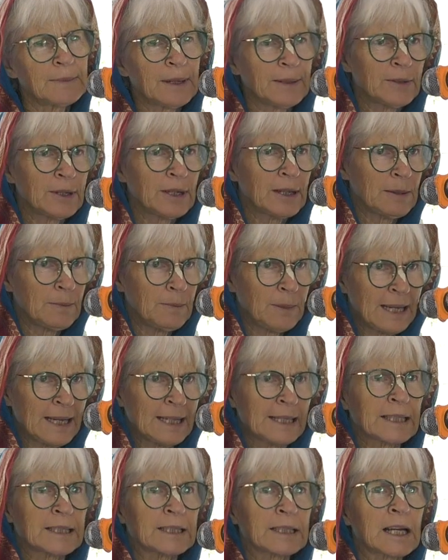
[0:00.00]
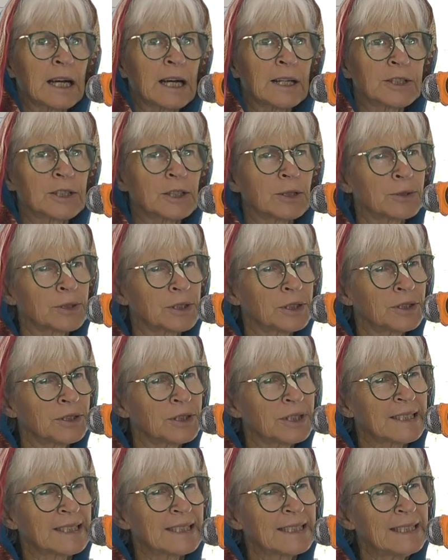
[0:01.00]
maybe to the play cartels, and
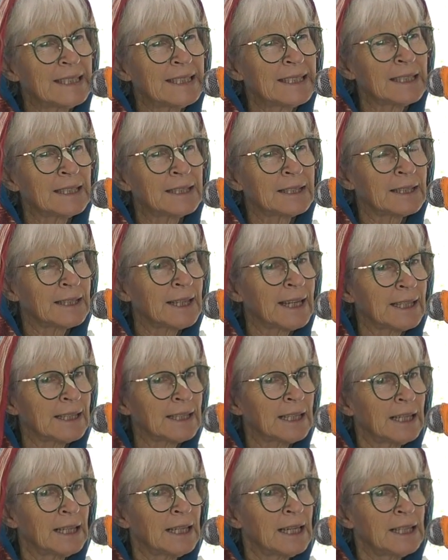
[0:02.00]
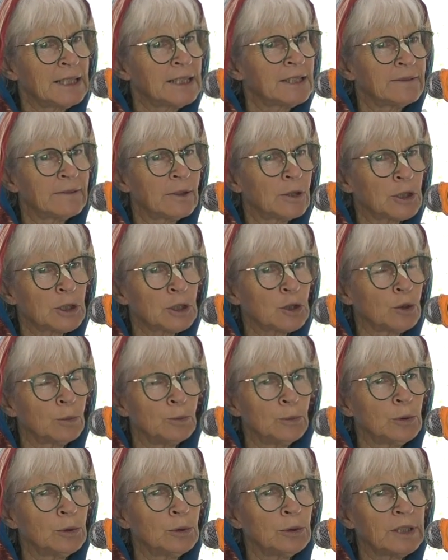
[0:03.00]
just listen to that devotional
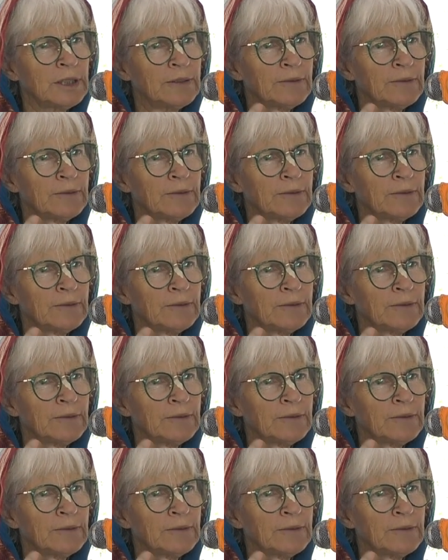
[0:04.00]
mood,